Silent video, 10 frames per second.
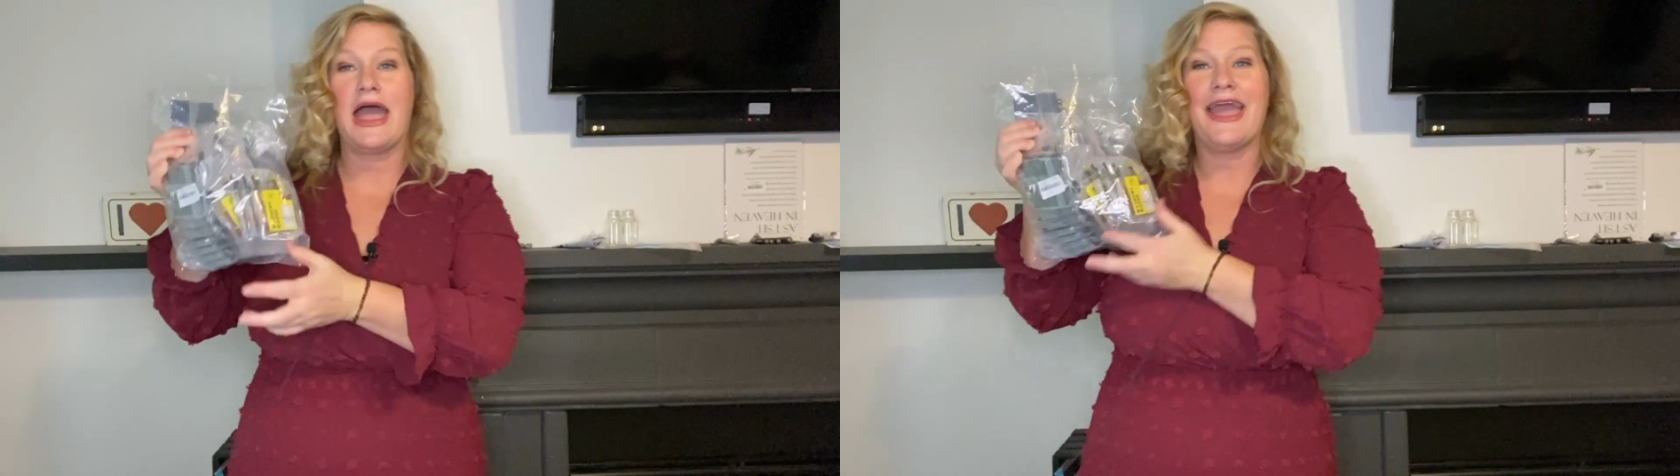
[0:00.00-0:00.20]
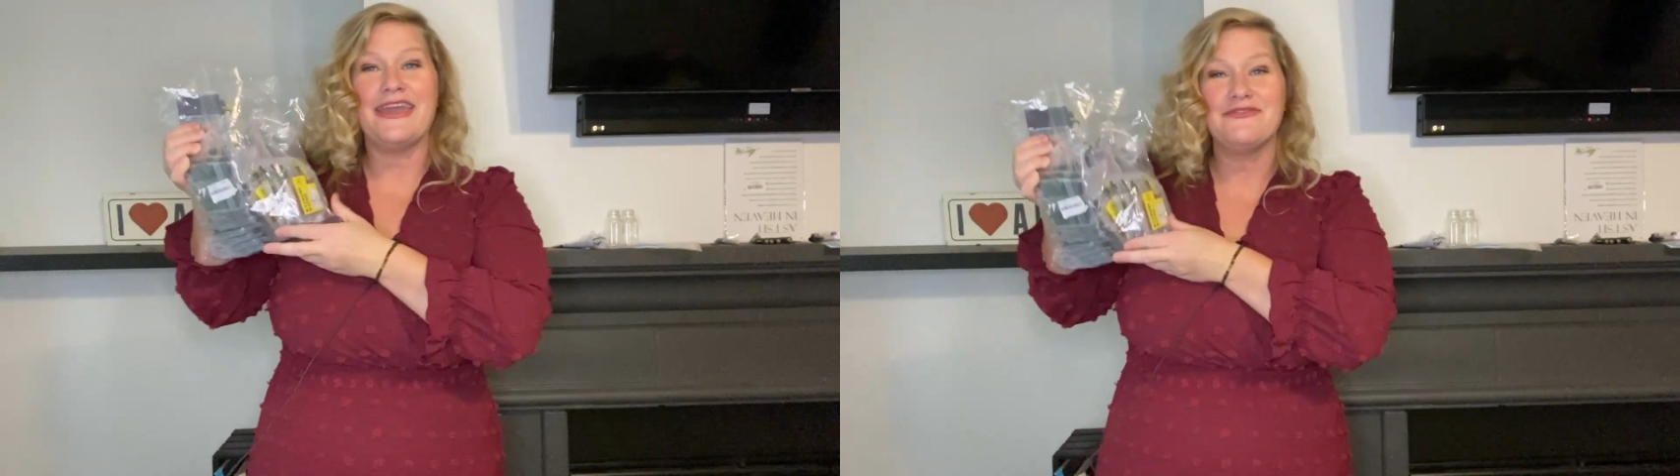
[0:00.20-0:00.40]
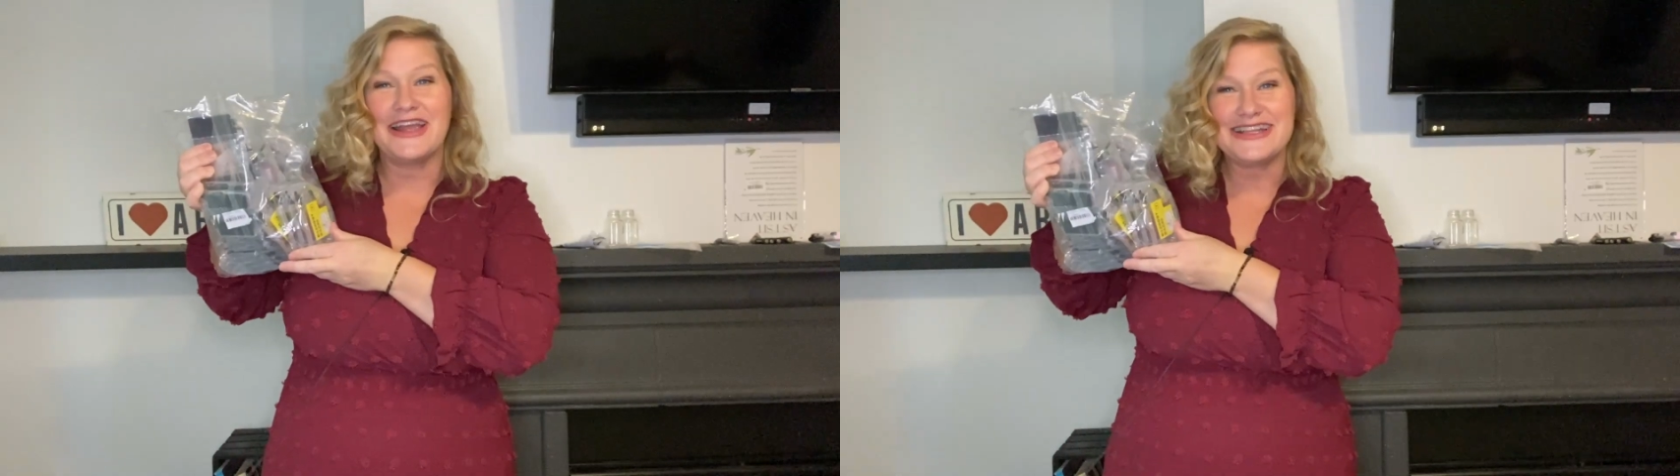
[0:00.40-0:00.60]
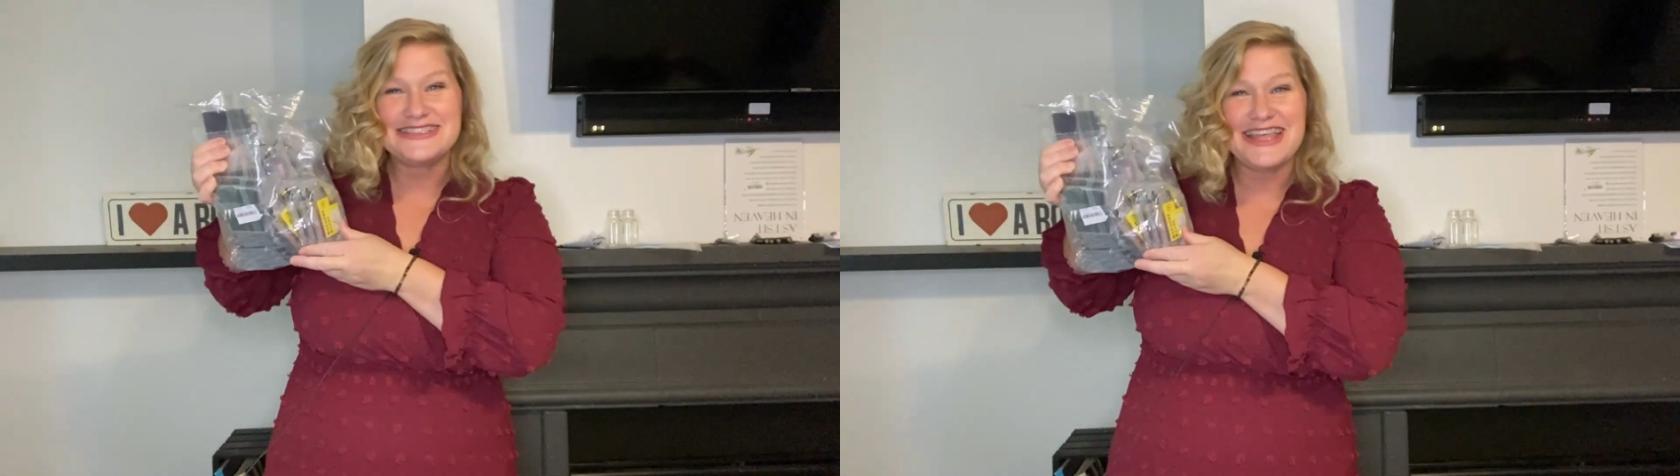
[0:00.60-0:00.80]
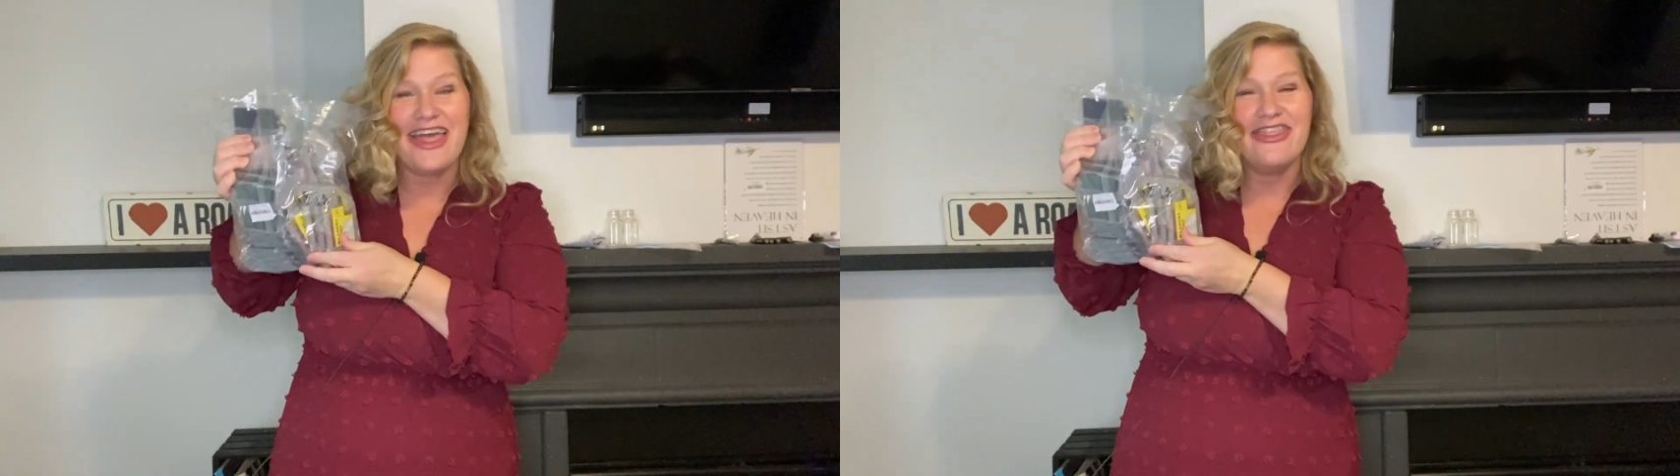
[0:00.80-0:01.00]
Hey friends,
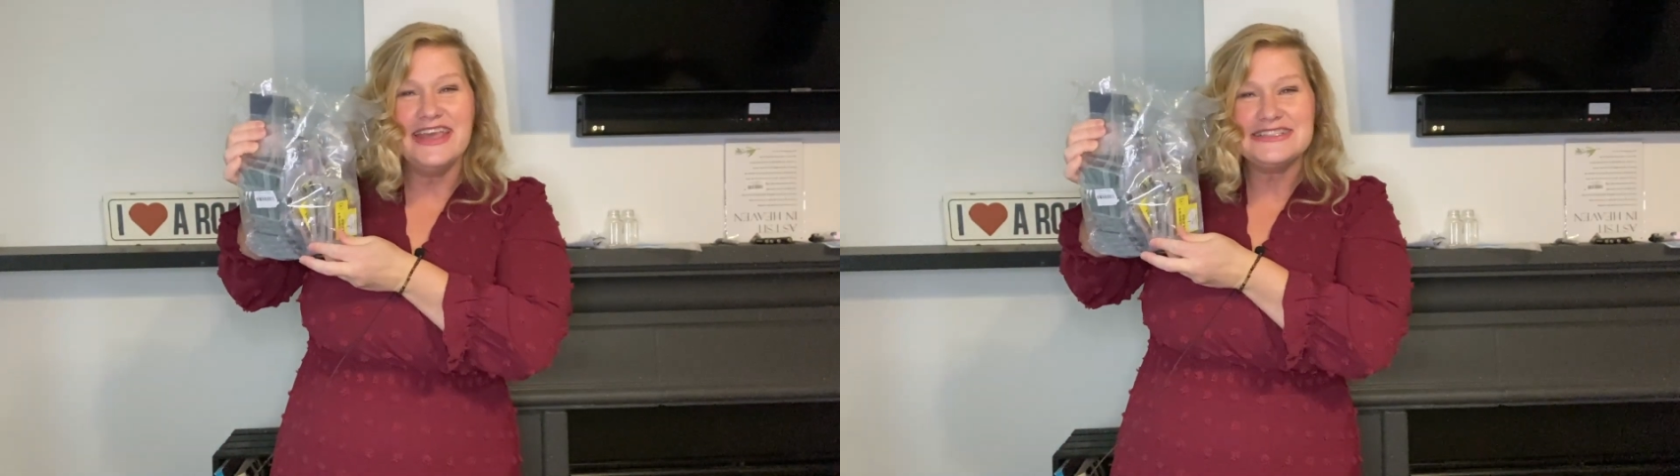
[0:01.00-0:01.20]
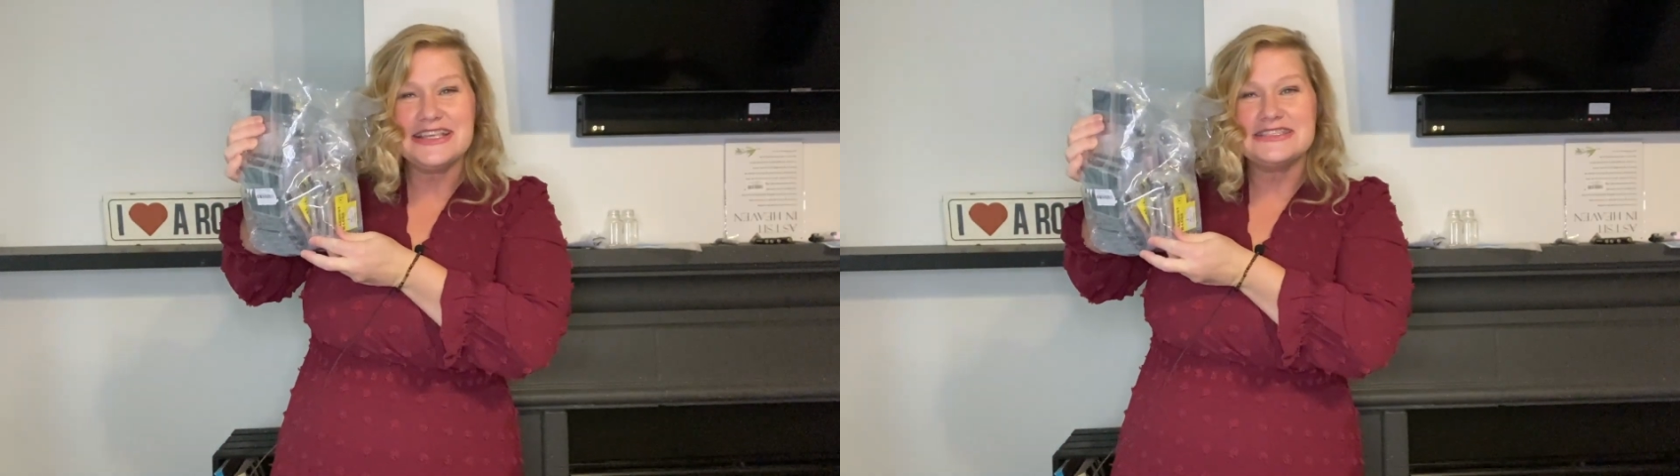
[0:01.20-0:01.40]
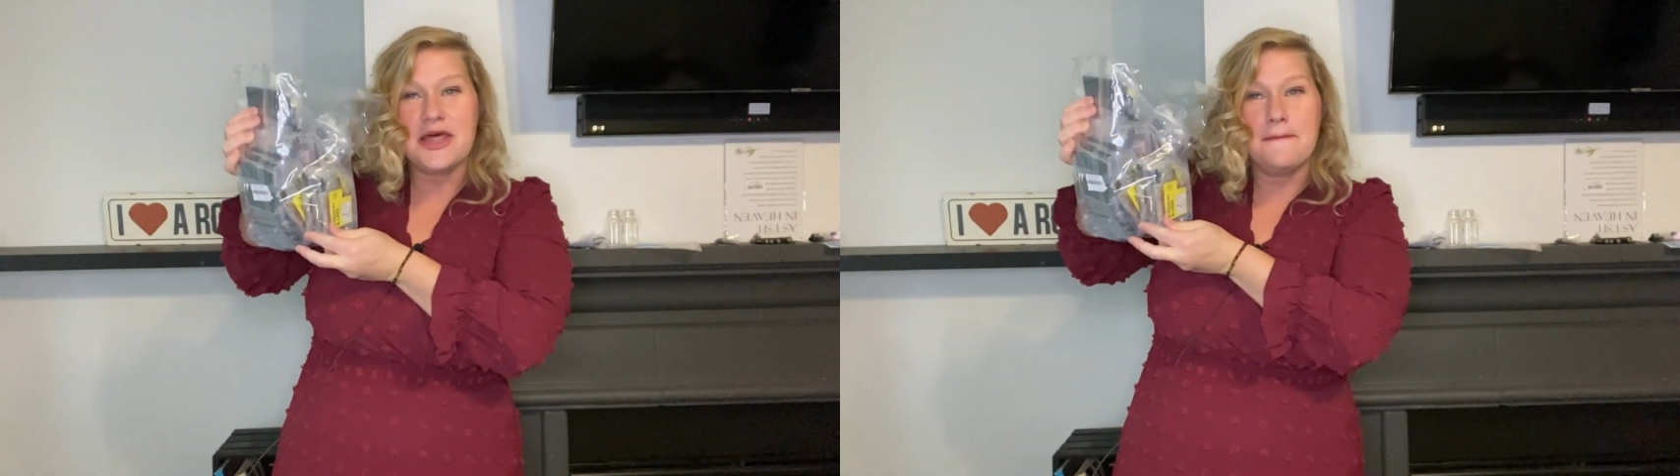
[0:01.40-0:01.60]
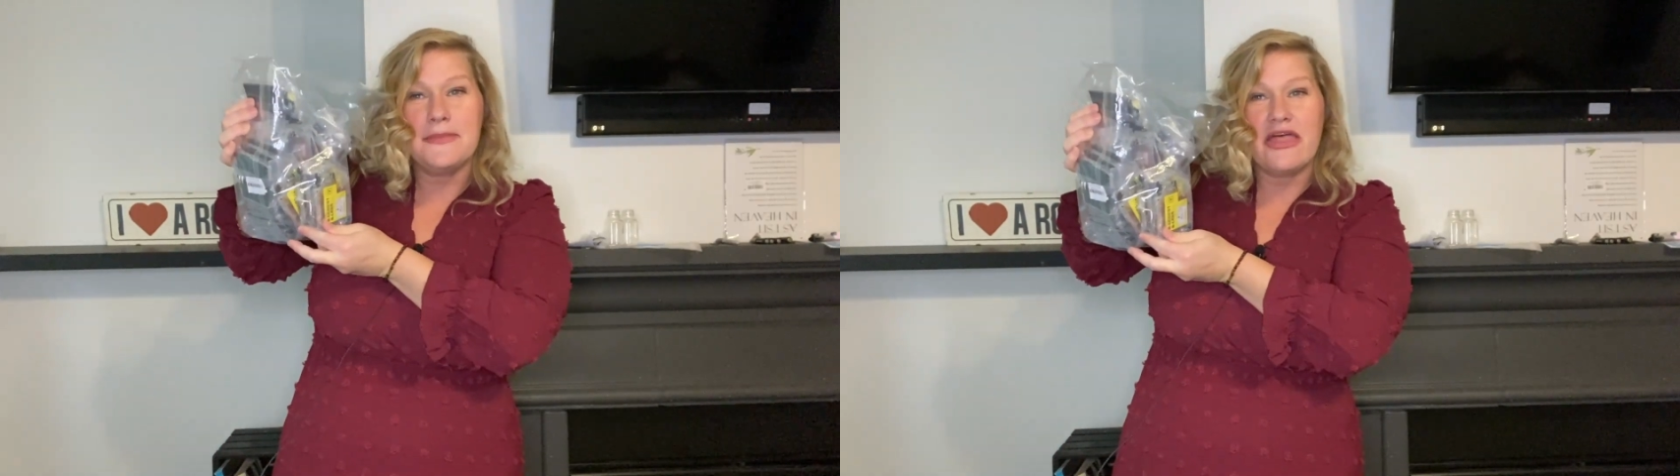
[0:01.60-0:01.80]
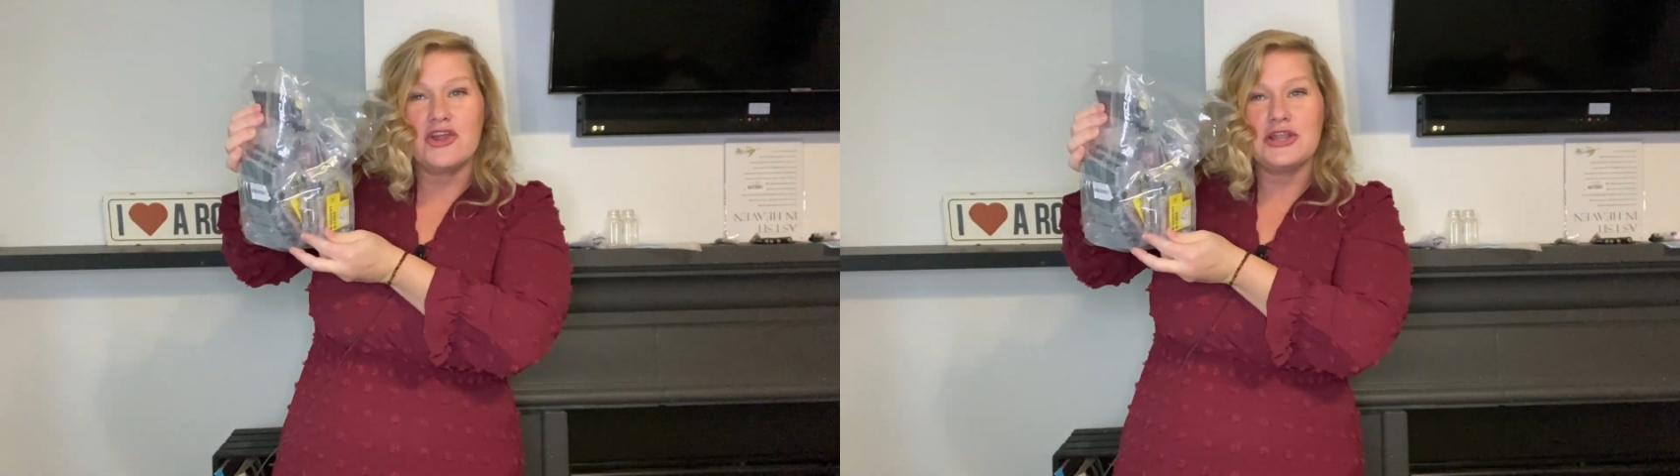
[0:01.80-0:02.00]
this is the
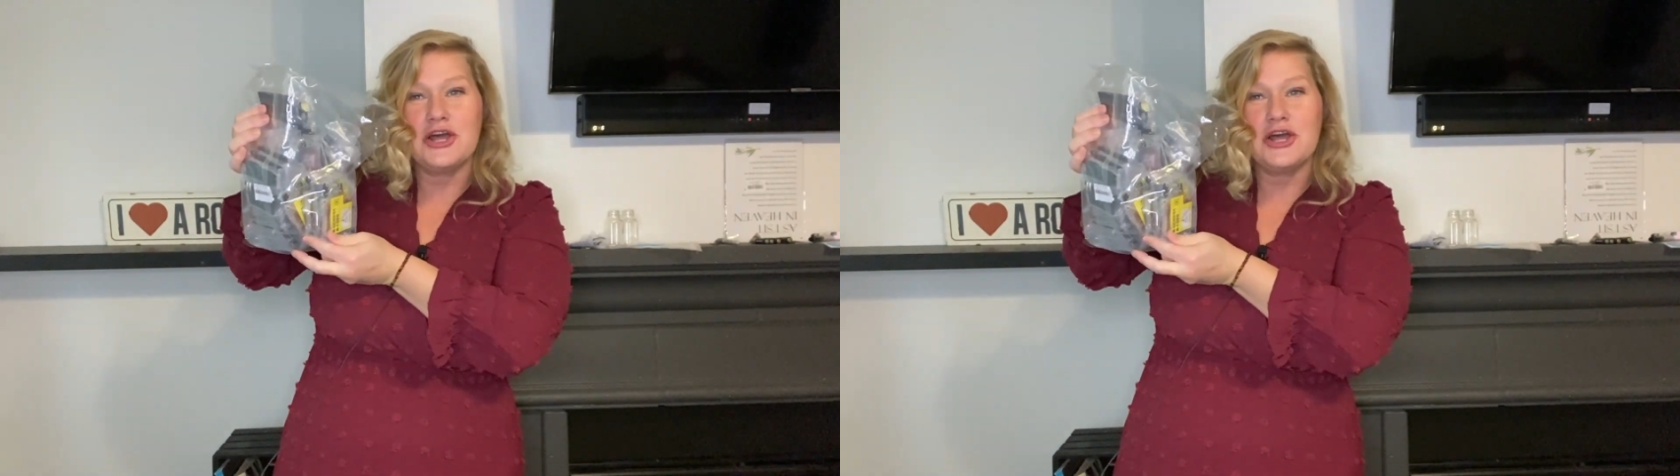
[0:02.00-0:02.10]
mother